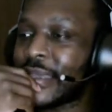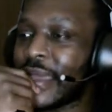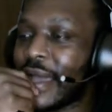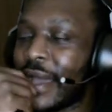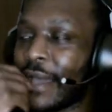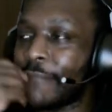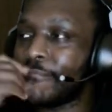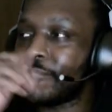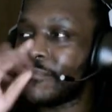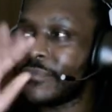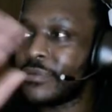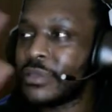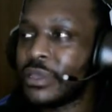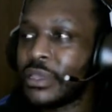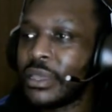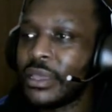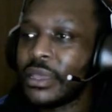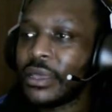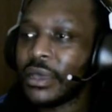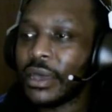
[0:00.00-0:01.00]
I'm
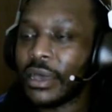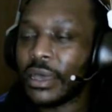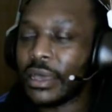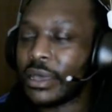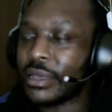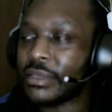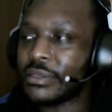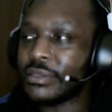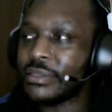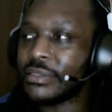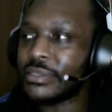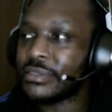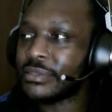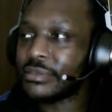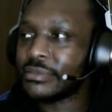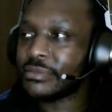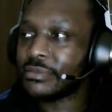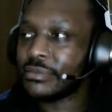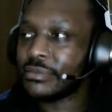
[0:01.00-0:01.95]
one